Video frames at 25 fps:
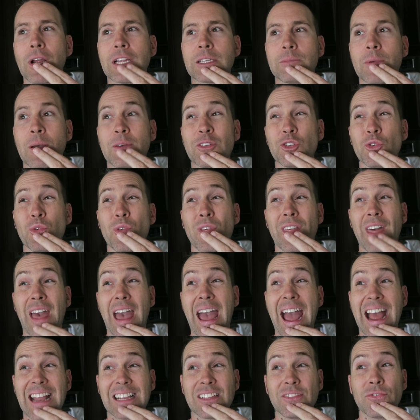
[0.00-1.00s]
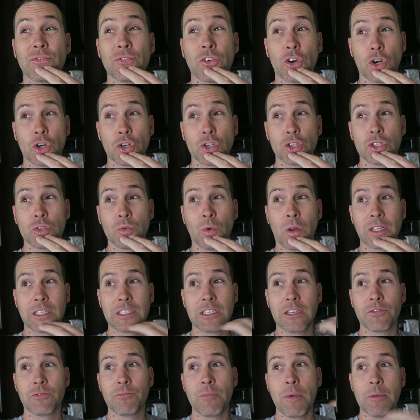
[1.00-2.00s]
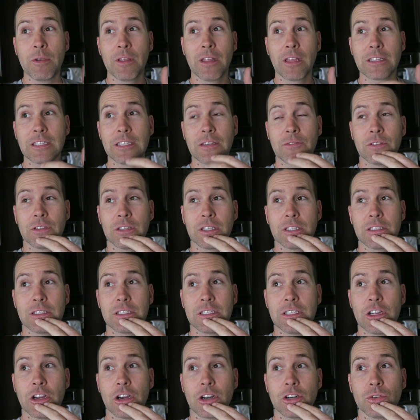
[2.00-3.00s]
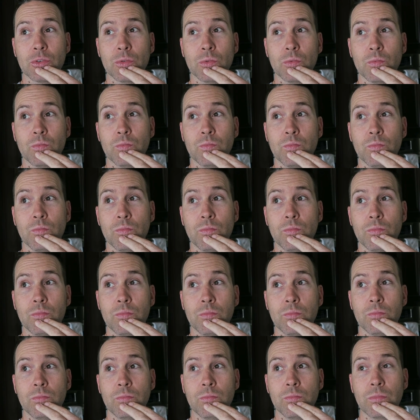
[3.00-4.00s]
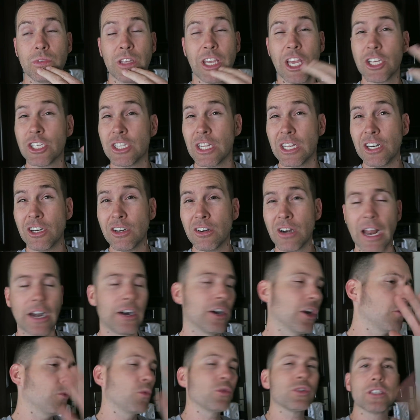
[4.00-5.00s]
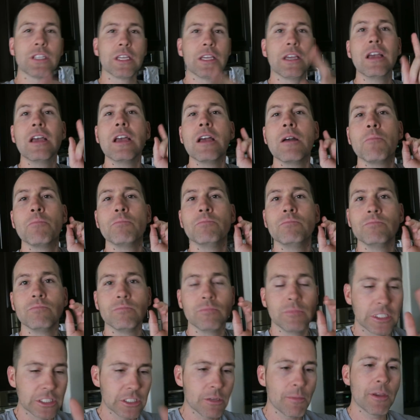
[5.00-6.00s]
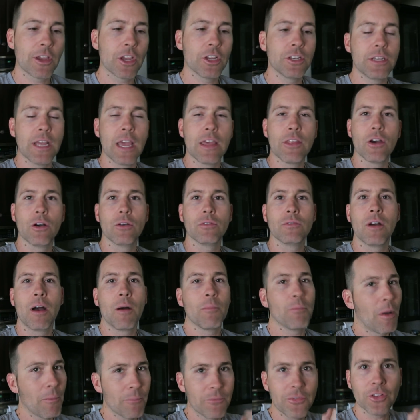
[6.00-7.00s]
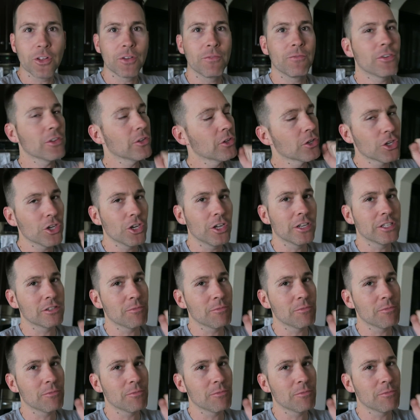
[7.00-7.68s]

Bryce might do that first. While maybe Tiff and Sierra do kid dinner. I don't know. We'll see. It's gonna be a good day though. I'm feeling good.